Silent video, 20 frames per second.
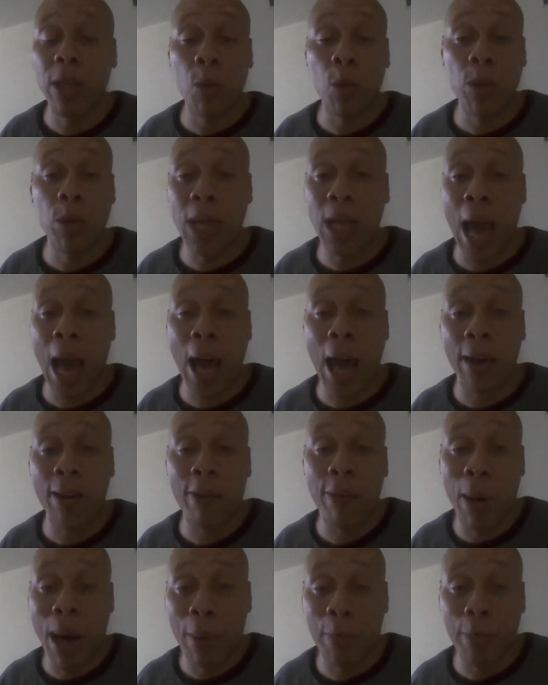it was out
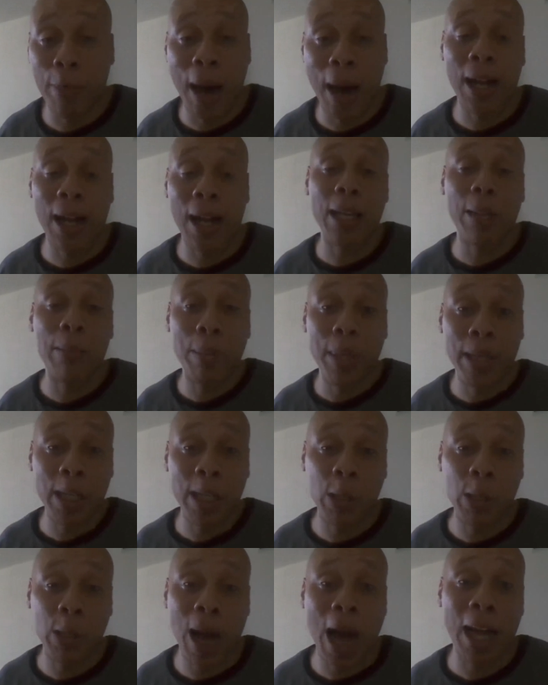of my pocket,
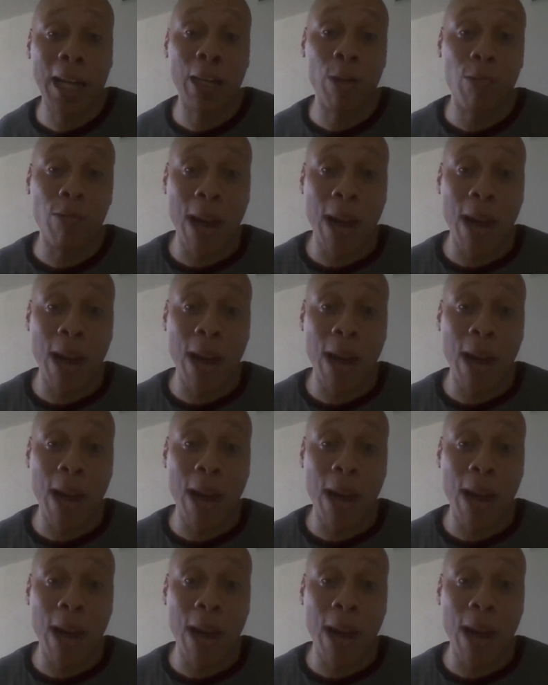Mitty's pocket,